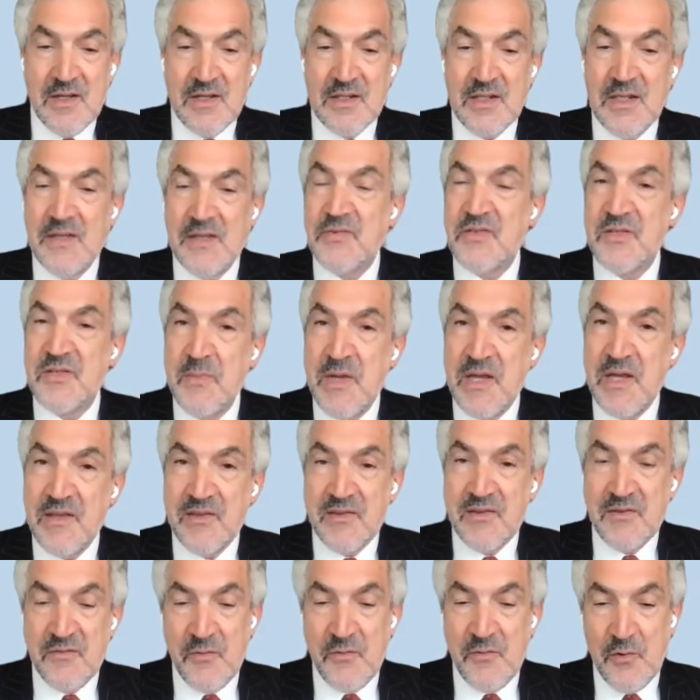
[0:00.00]
Cliff
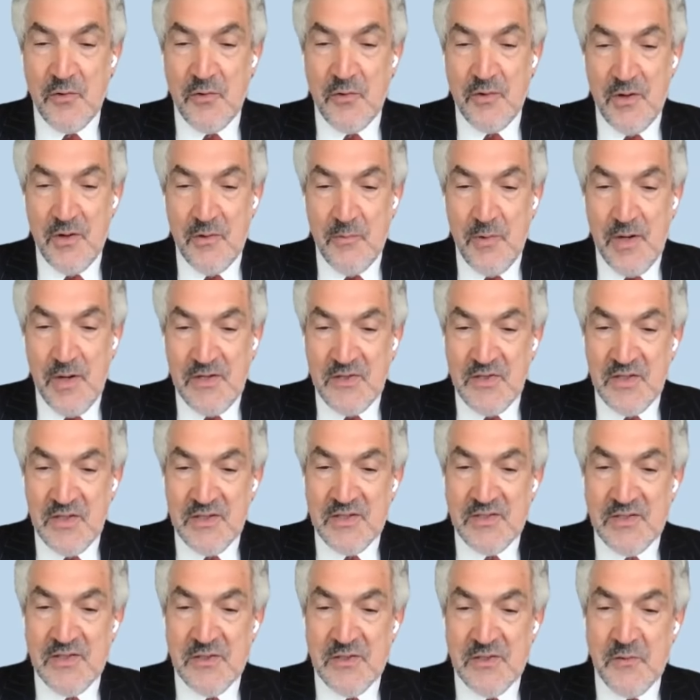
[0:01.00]
Smith for arranging
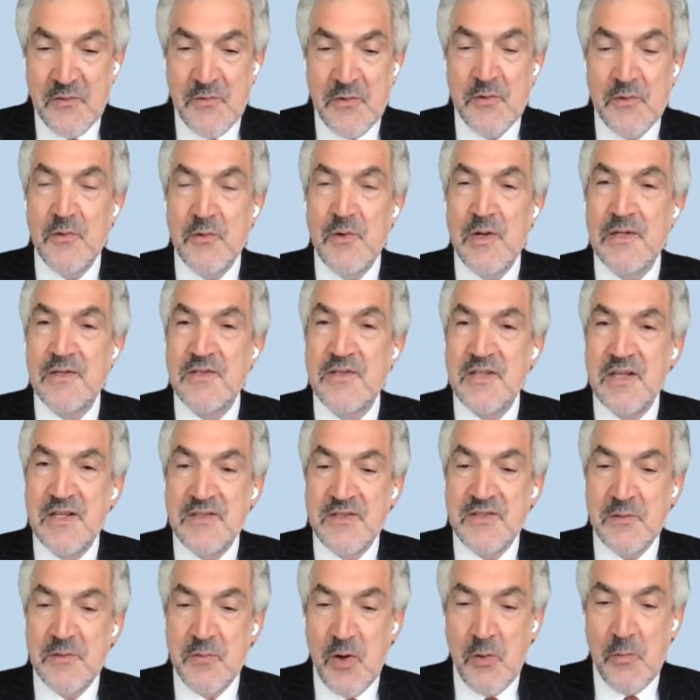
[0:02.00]
this interview and
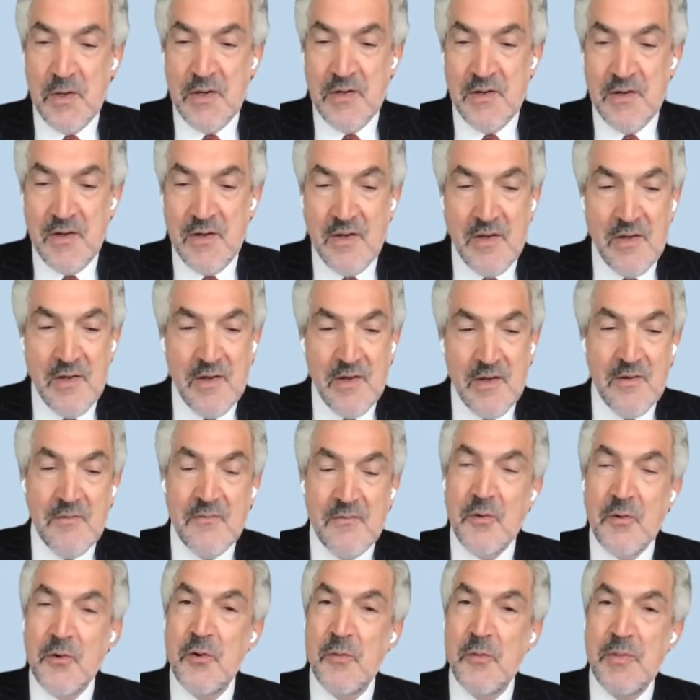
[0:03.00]
Stacey Roman
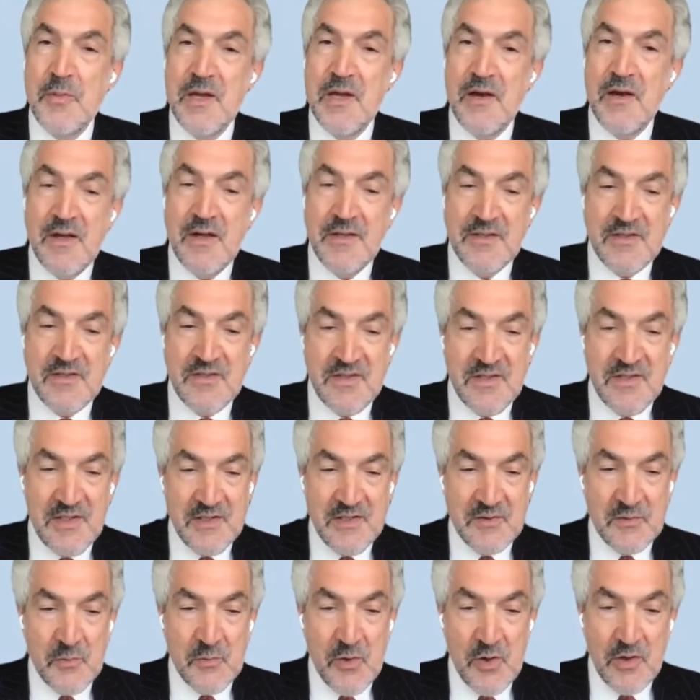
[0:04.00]
for her behind the
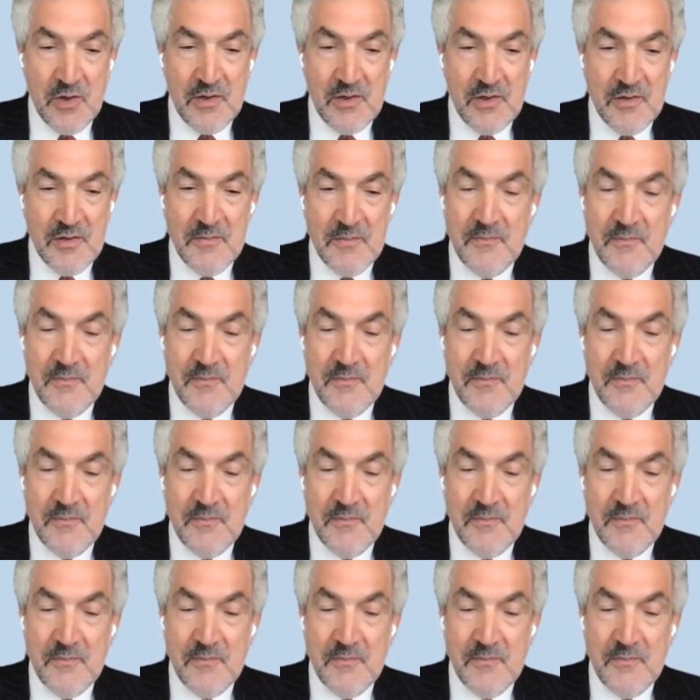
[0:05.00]
scenes work.